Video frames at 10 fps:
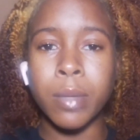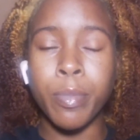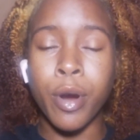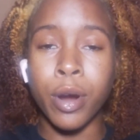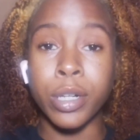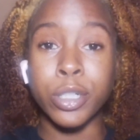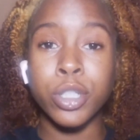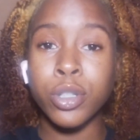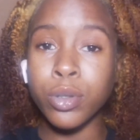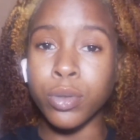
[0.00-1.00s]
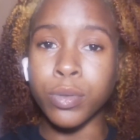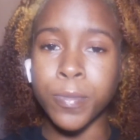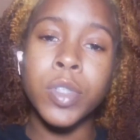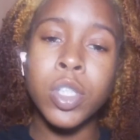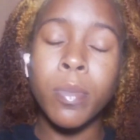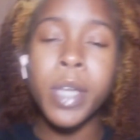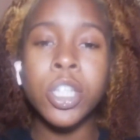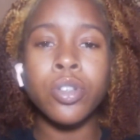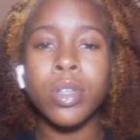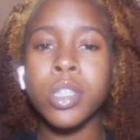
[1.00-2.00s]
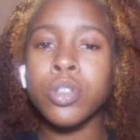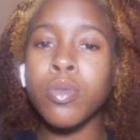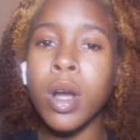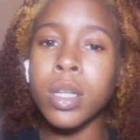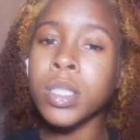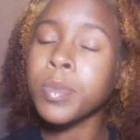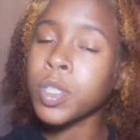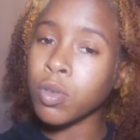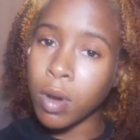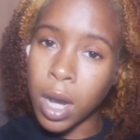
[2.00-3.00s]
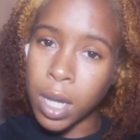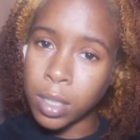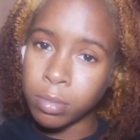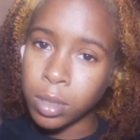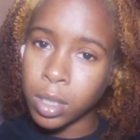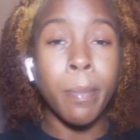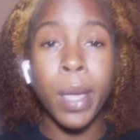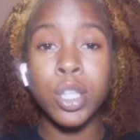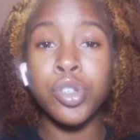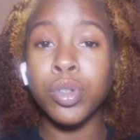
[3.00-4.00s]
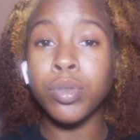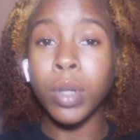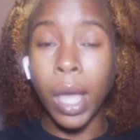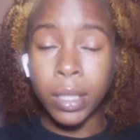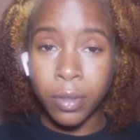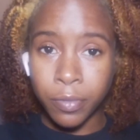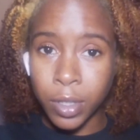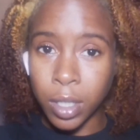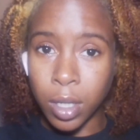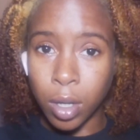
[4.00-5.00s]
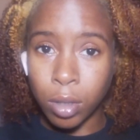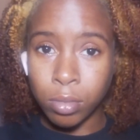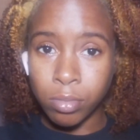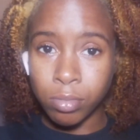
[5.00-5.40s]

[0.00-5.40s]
part two so make sure that you are subscribed make sure you like the video